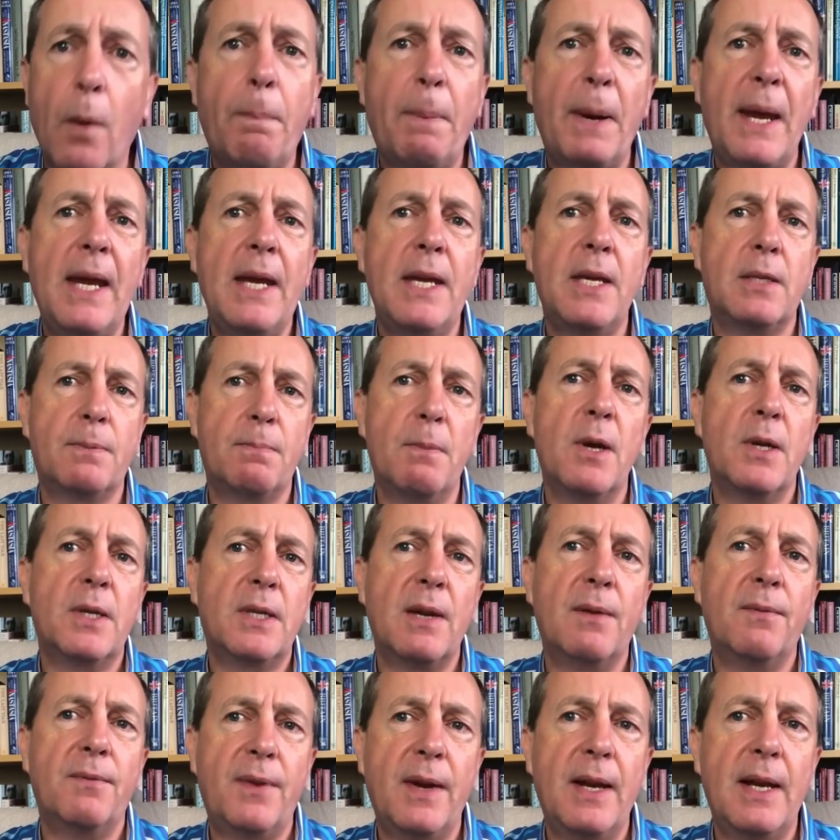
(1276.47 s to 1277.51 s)
appease
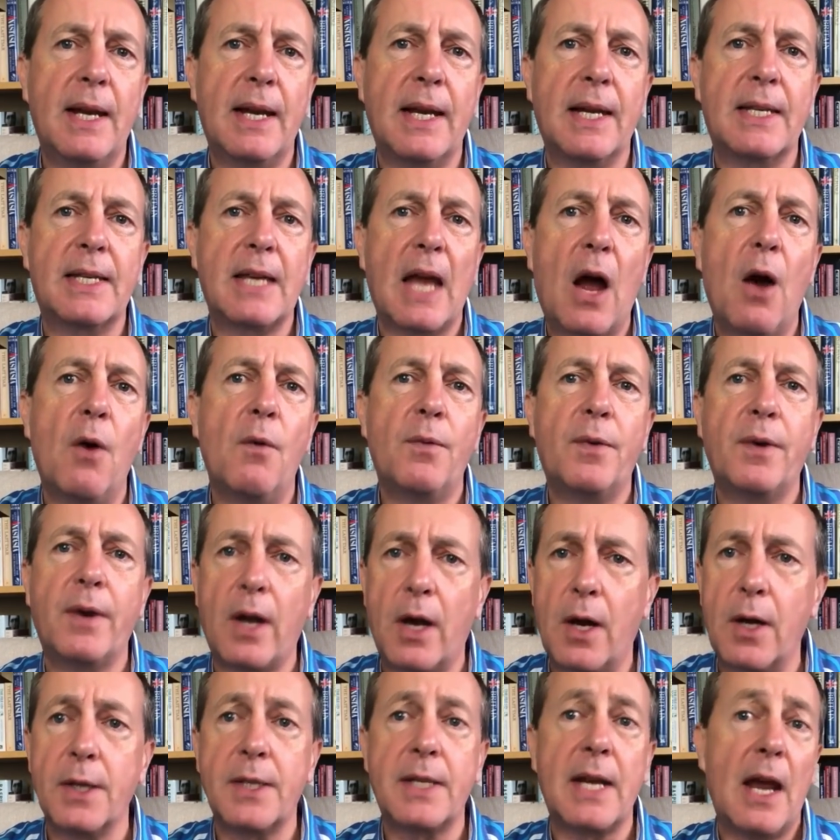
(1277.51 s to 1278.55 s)
Mercian feelings, Alfred
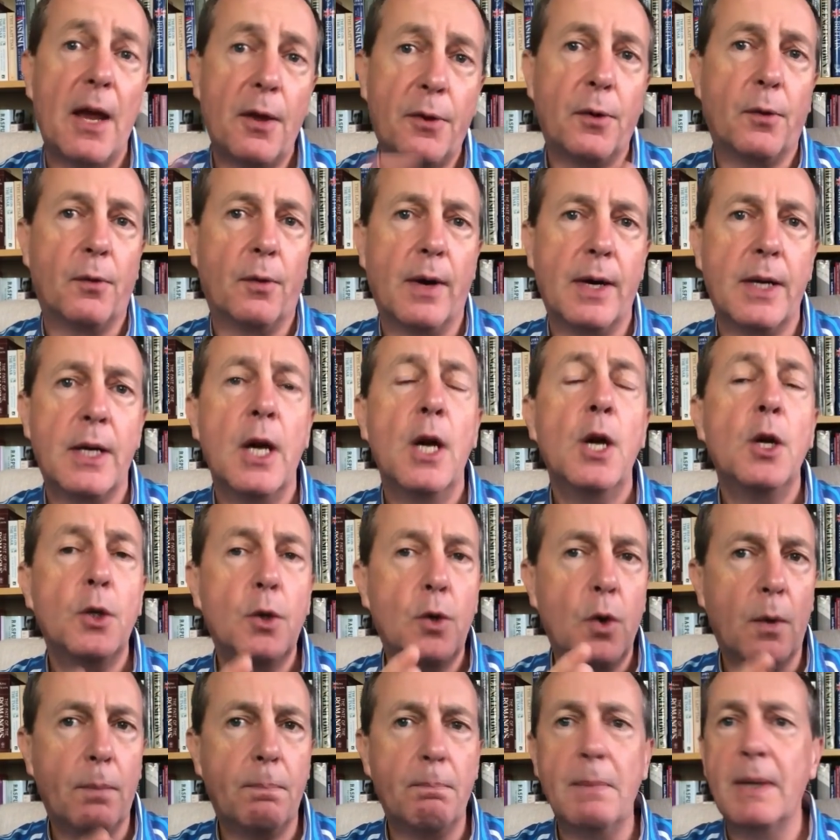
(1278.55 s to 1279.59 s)
asked Ethelred
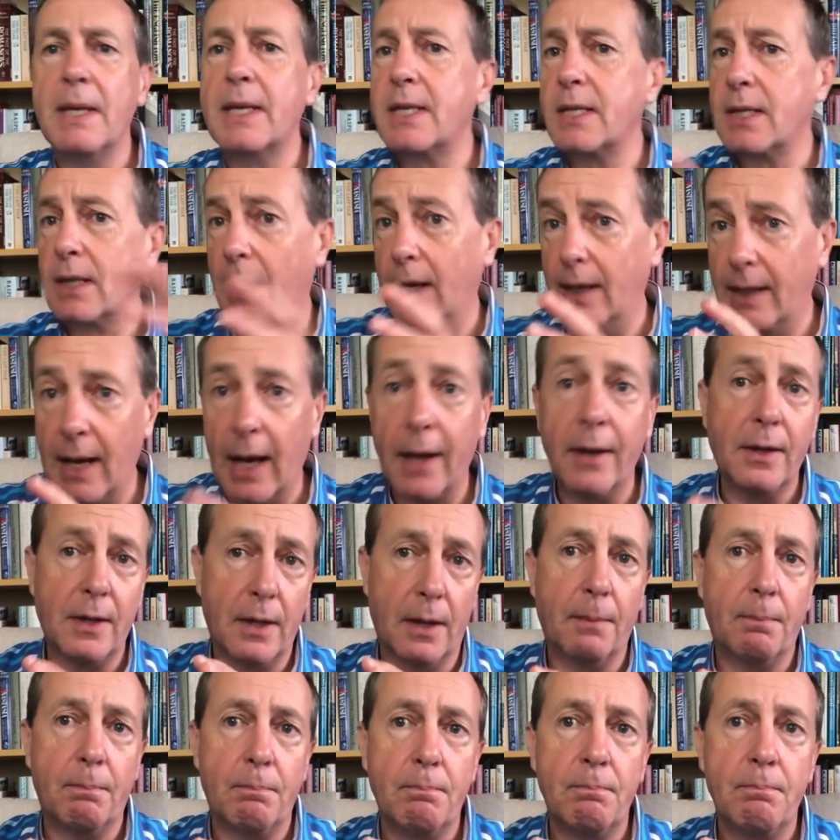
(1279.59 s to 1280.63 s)
to administer
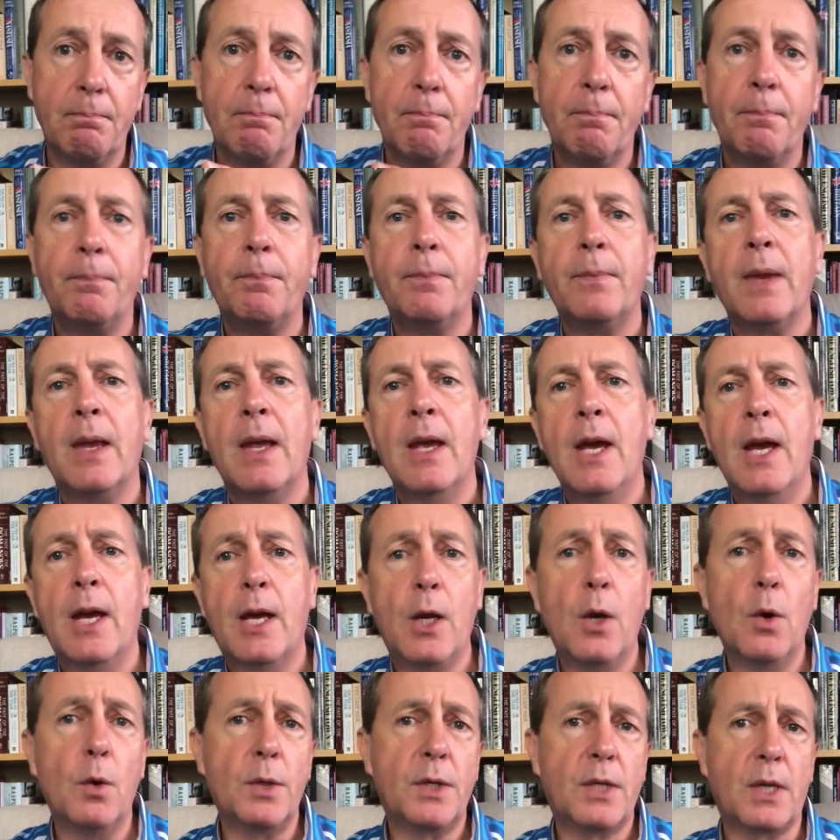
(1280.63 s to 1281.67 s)
London.
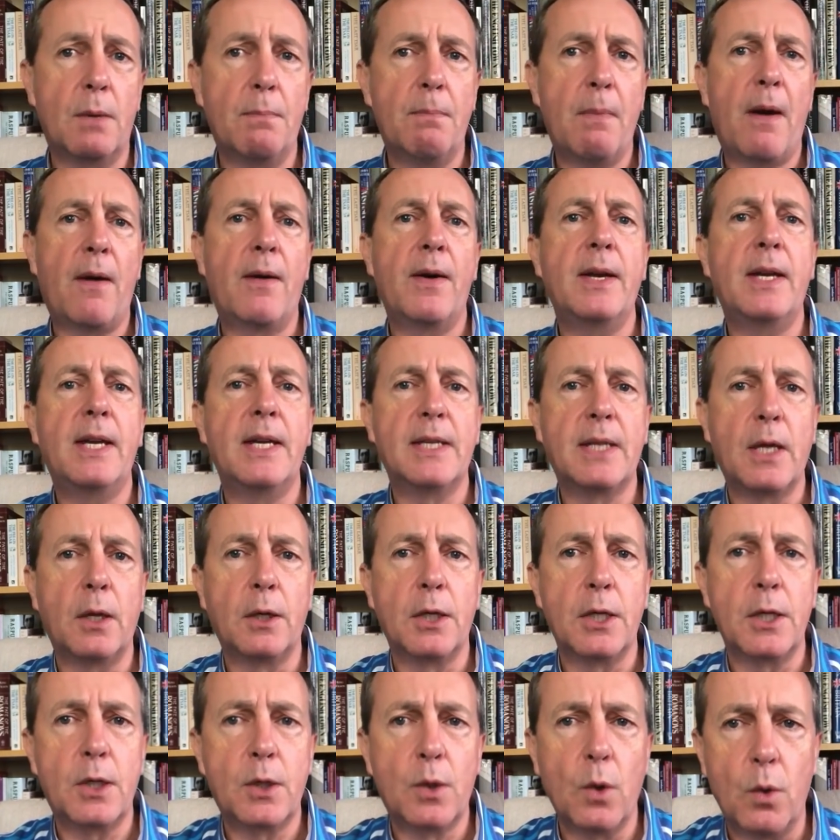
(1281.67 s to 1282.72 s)
He also married his
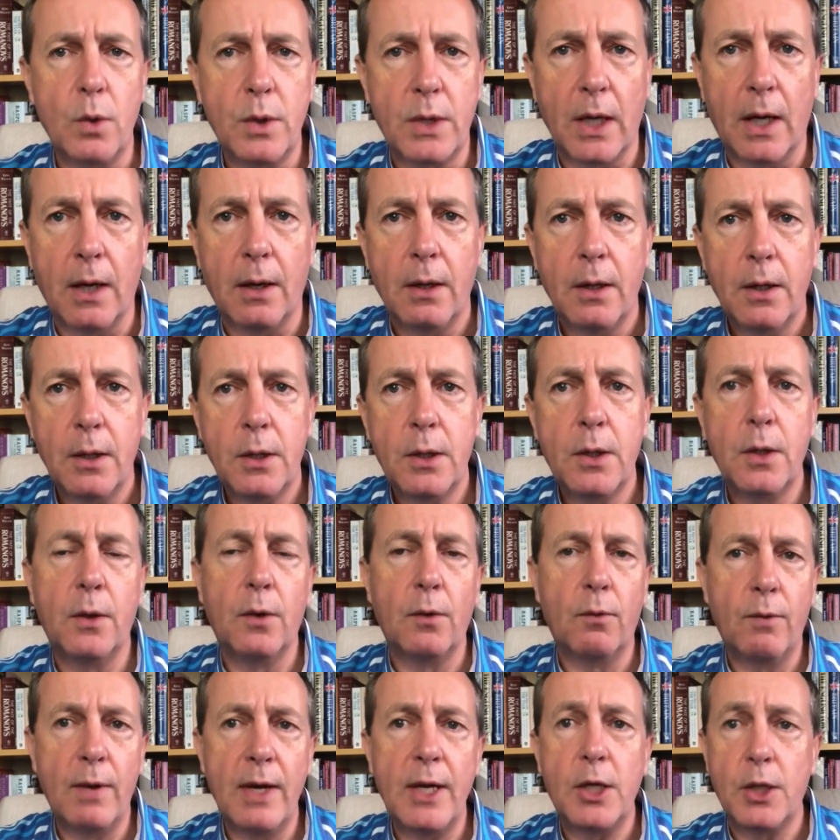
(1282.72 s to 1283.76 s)
eldest daughter to
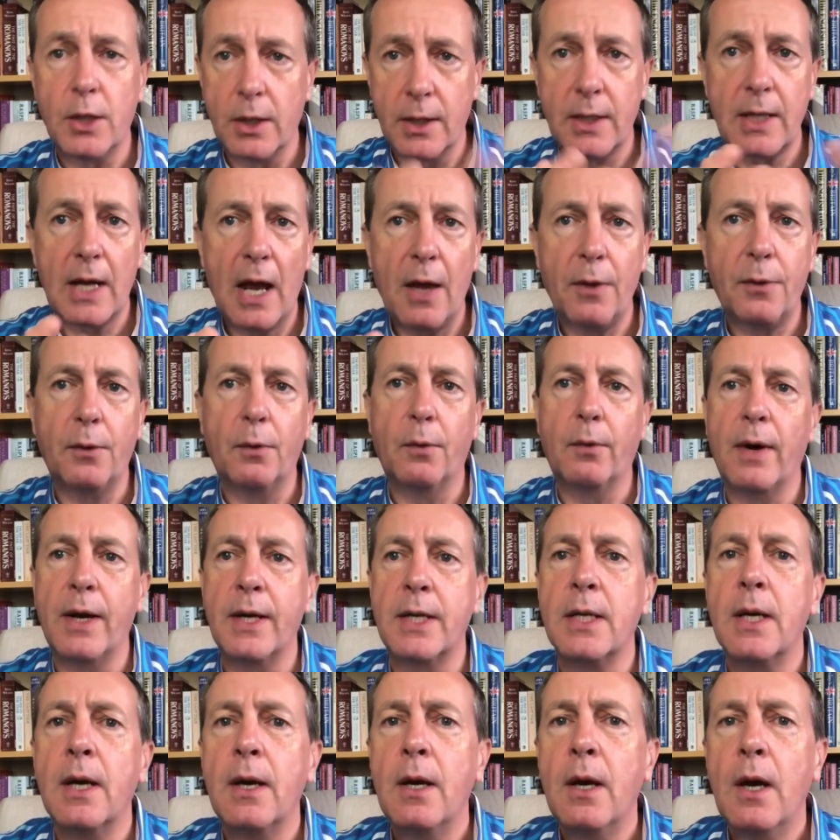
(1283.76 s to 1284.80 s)
the regent
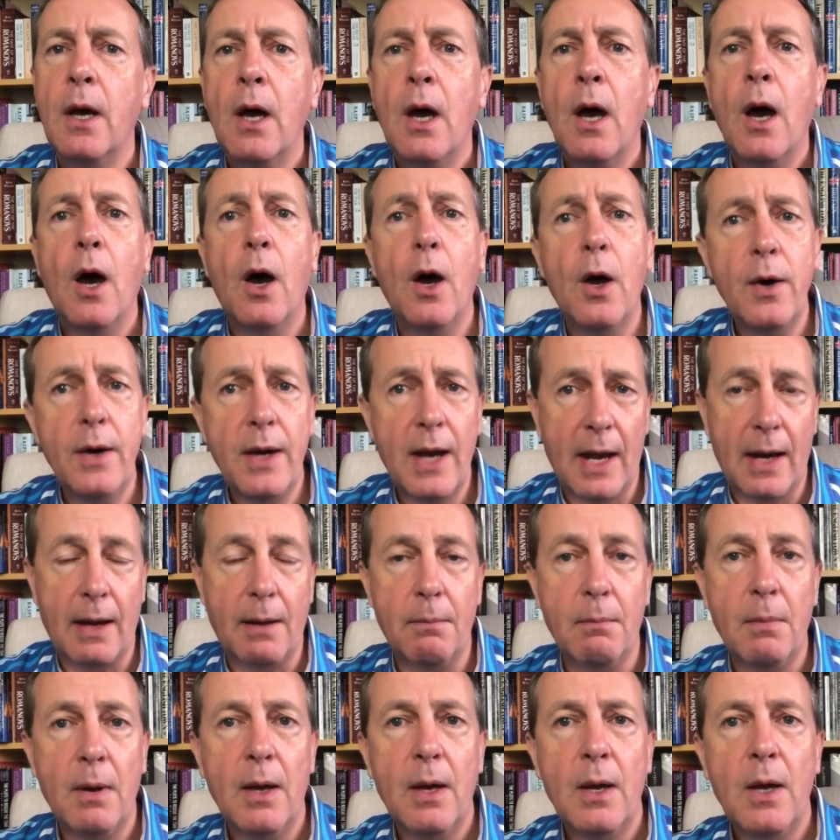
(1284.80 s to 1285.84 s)
Ethelred. Her
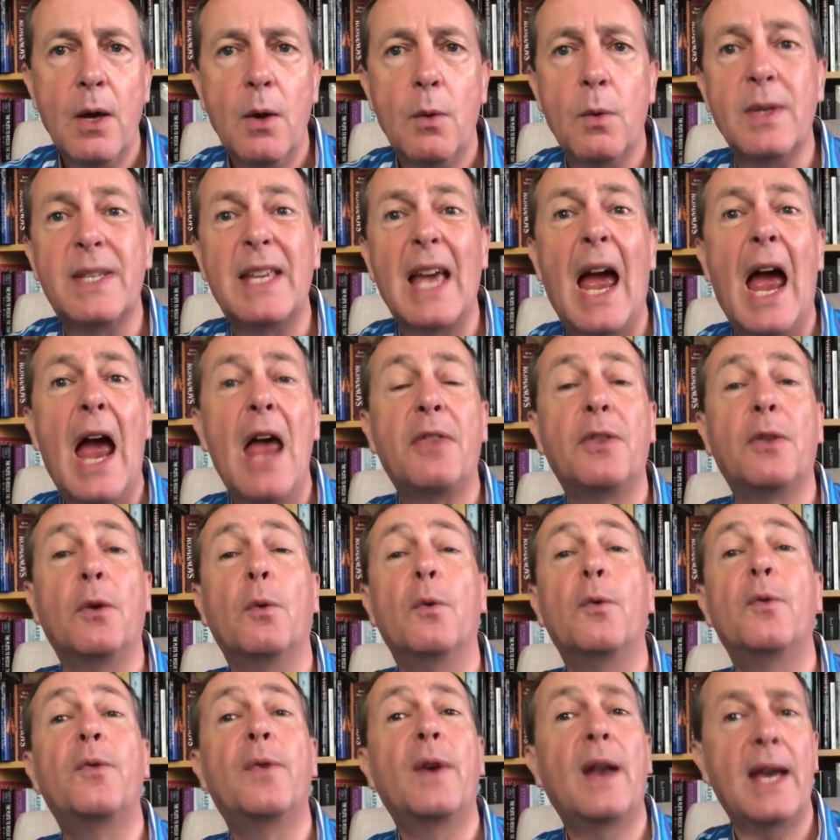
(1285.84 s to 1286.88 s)
name was
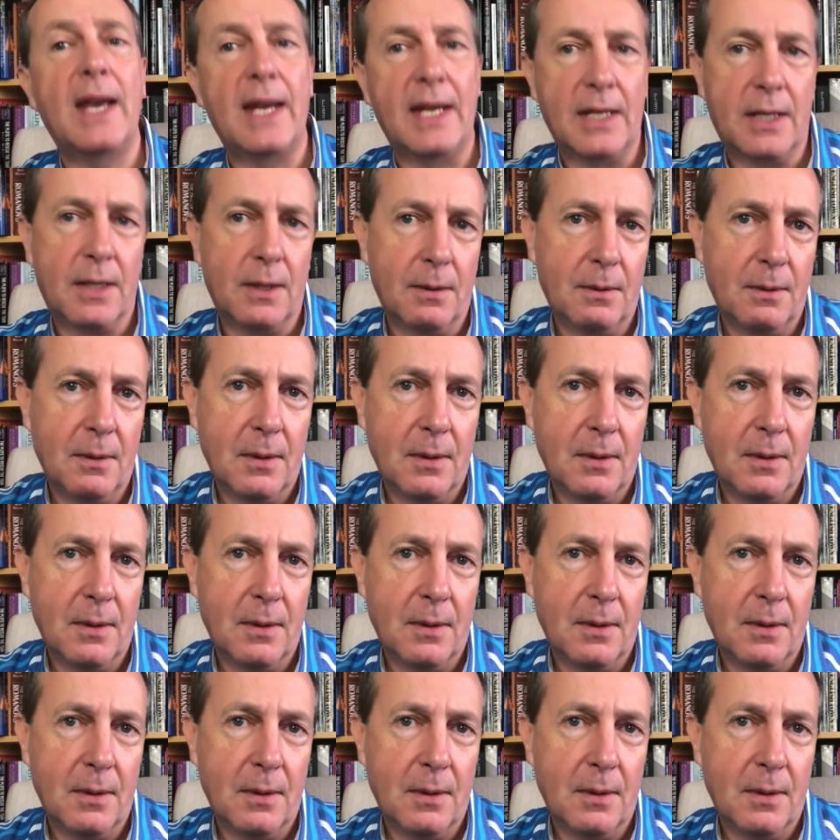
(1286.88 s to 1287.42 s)
Ethelflaed,